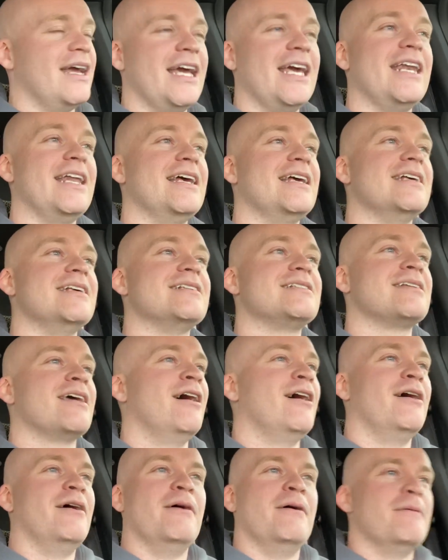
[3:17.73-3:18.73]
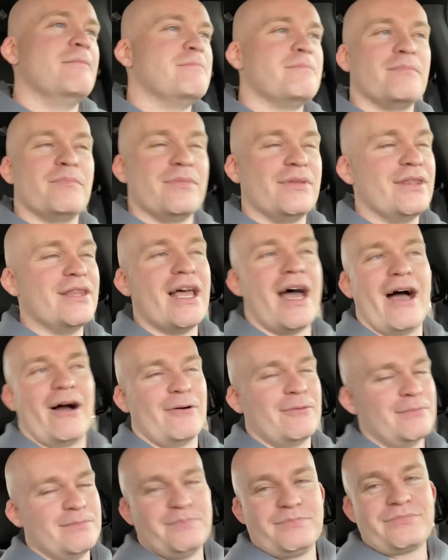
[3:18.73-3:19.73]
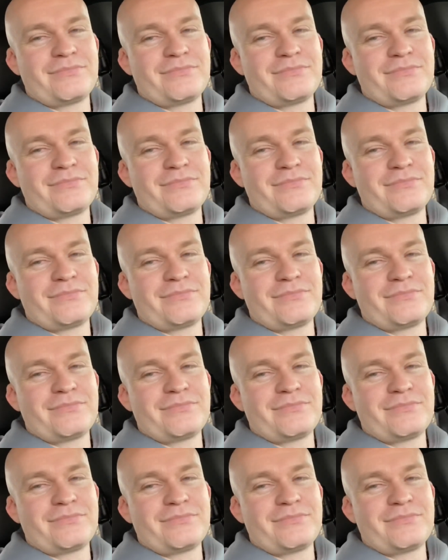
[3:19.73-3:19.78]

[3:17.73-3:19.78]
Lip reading: It is no.